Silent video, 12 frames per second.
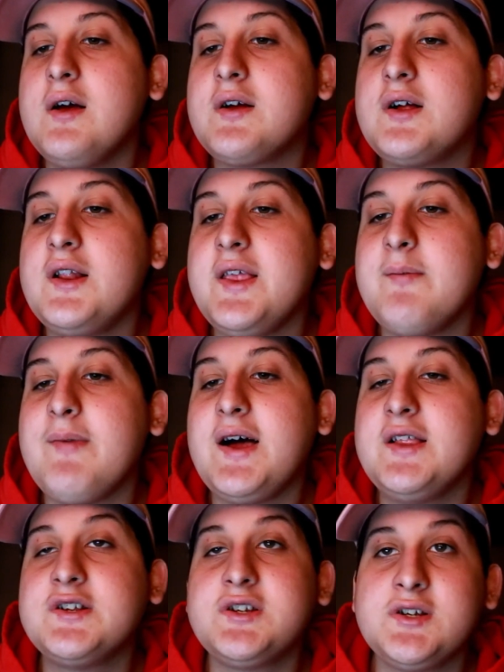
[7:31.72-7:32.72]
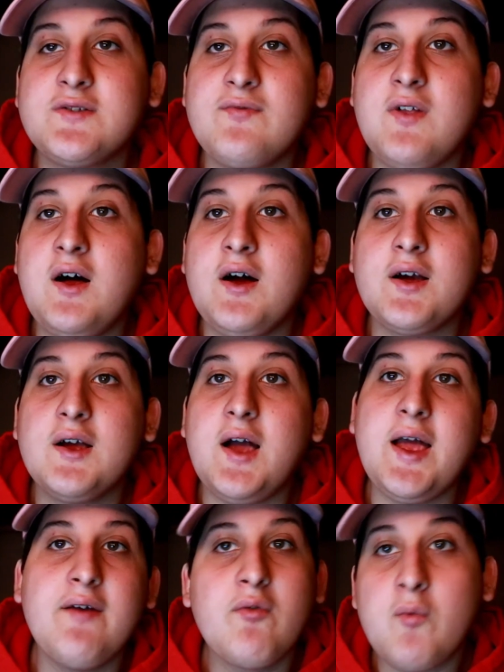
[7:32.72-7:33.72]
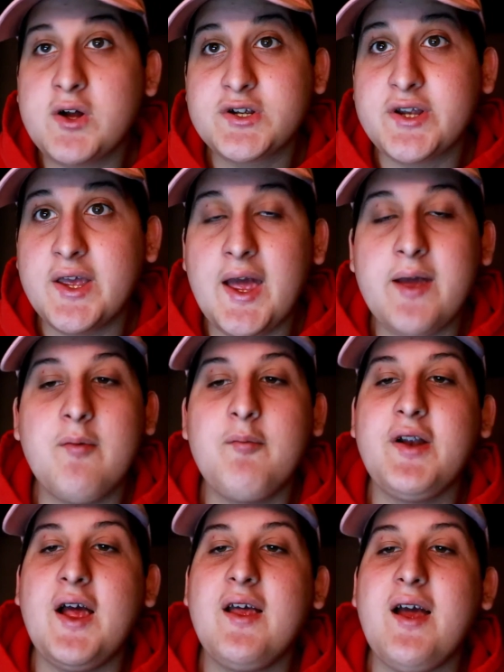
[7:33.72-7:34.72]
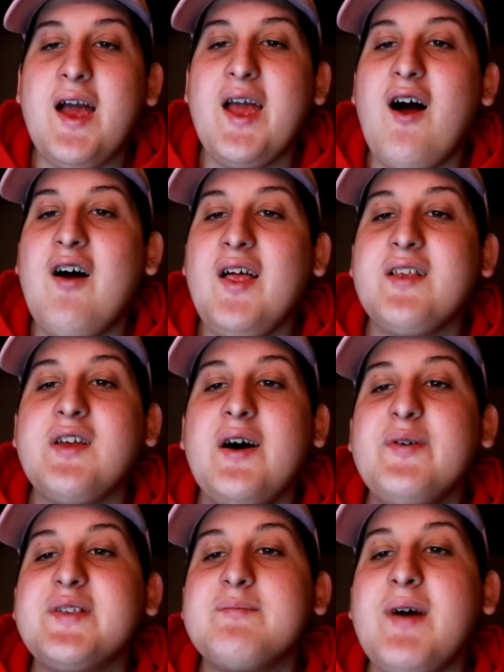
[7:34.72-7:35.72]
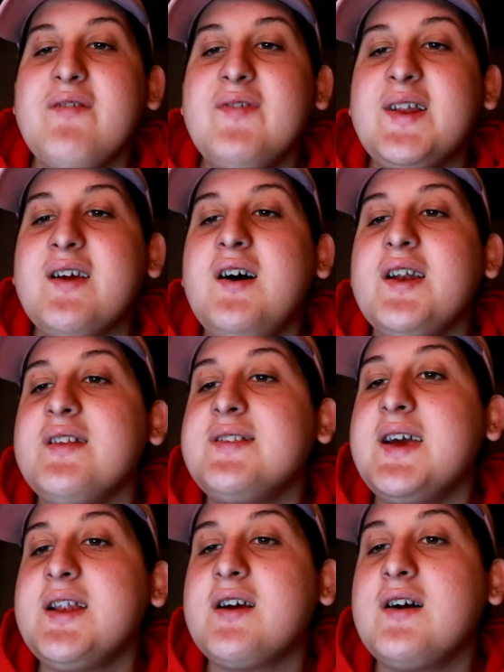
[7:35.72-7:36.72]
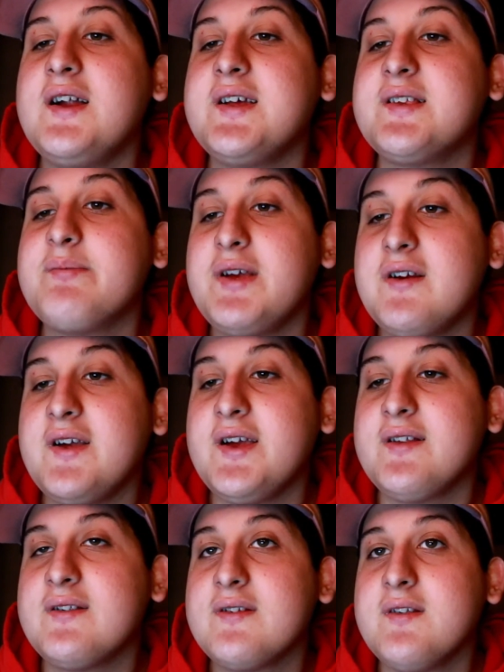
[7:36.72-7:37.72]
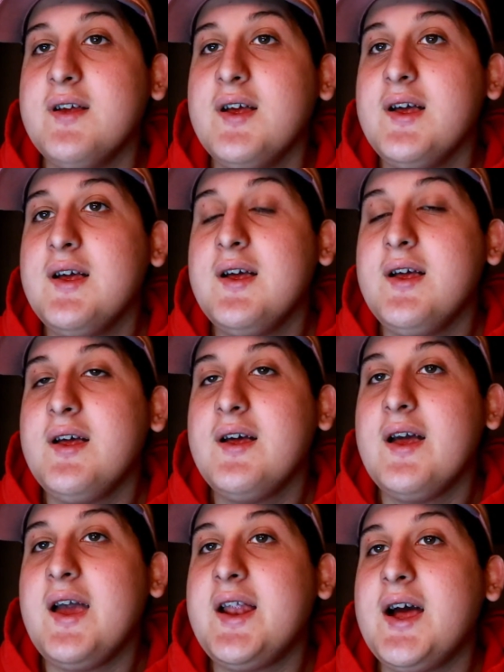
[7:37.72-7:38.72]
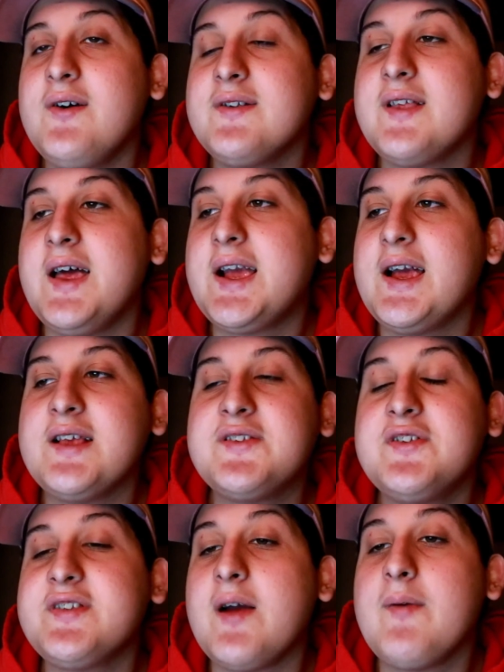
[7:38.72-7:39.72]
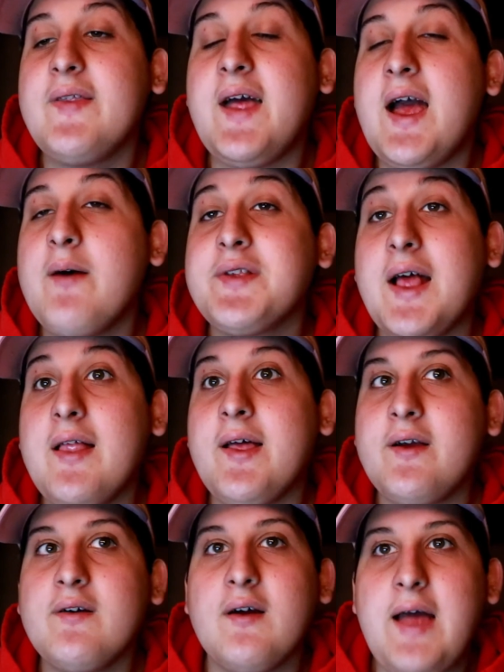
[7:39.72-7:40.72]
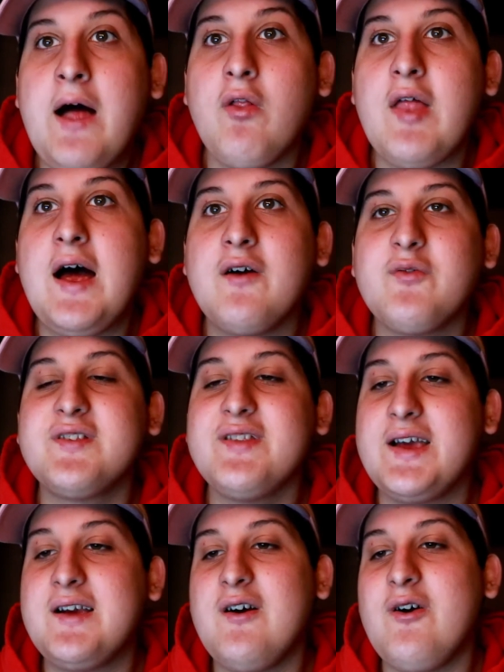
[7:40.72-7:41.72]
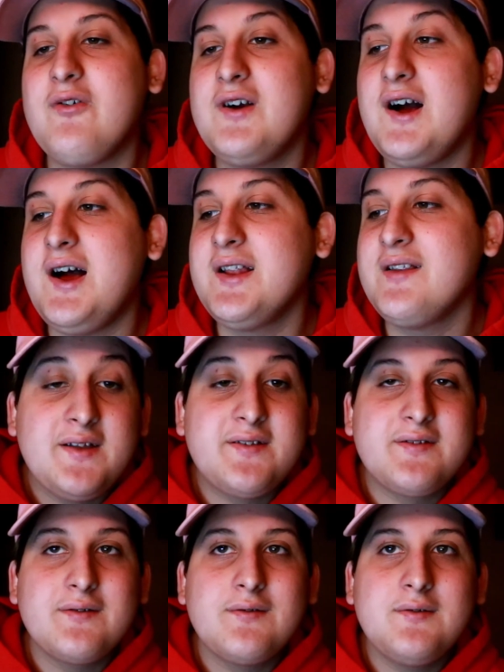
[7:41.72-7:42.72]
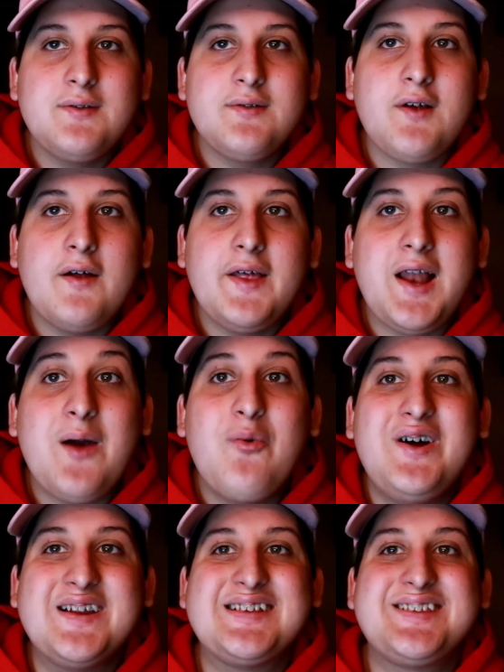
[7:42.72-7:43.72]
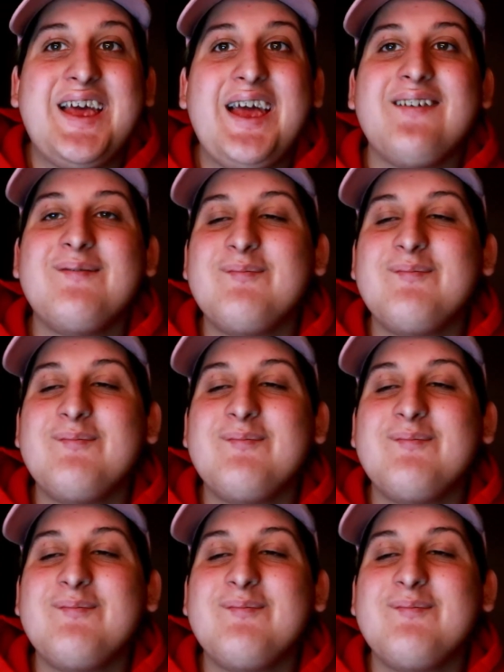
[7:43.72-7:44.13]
Colleen Ballinger's vlog. I haven't watched it yet, but all I saw was my VidCon and Tanacon experience, and I was like, as soon as I read that, I was like, out loud, was like, oh god, that's all that I want to say.